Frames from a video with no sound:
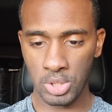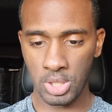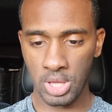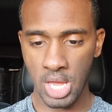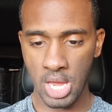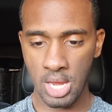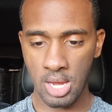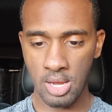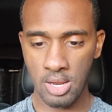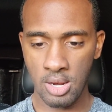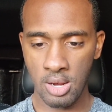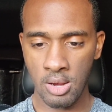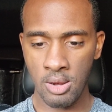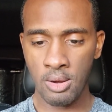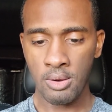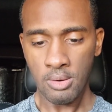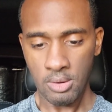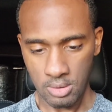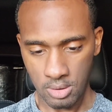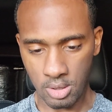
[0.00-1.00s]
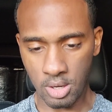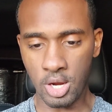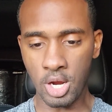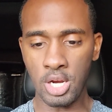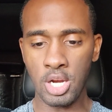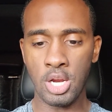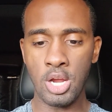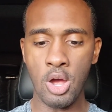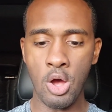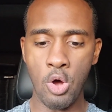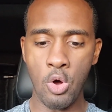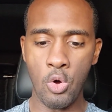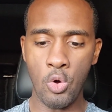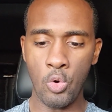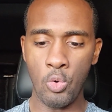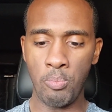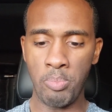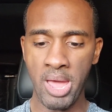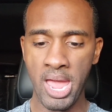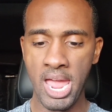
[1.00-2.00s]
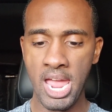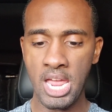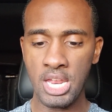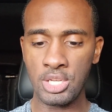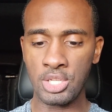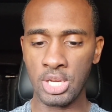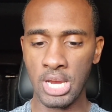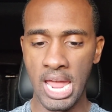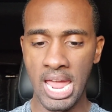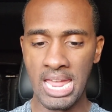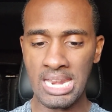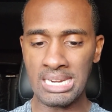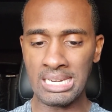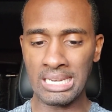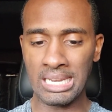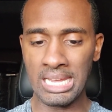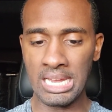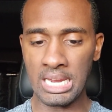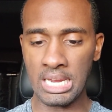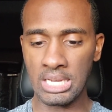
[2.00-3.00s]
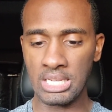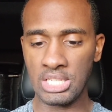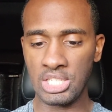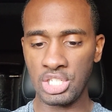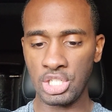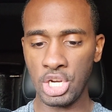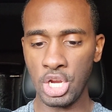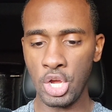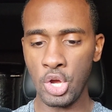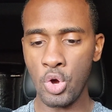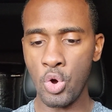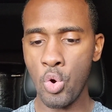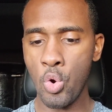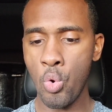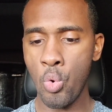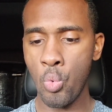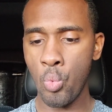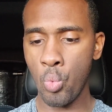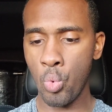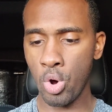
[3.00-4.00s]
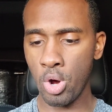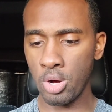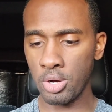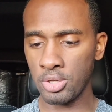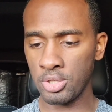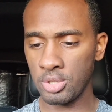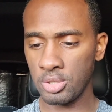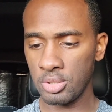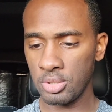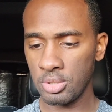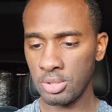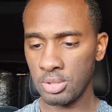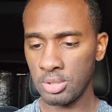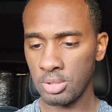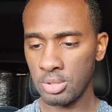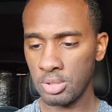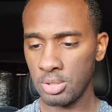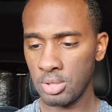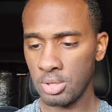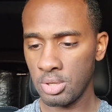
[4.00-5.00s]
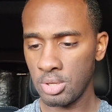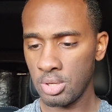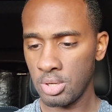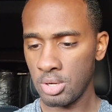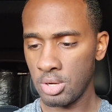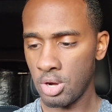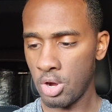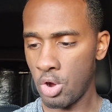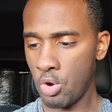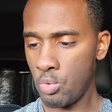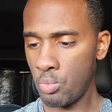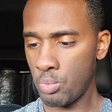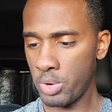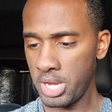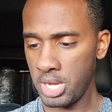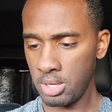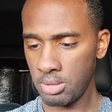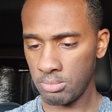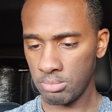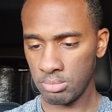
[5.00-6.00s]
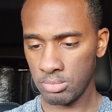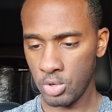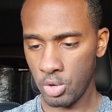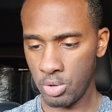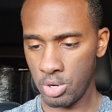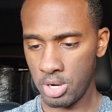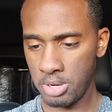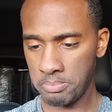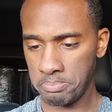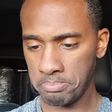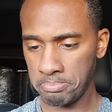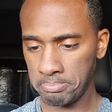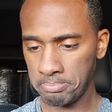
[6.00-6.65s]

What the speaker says: Thinking good to go. Page and link still works. Oh, wait, hold up.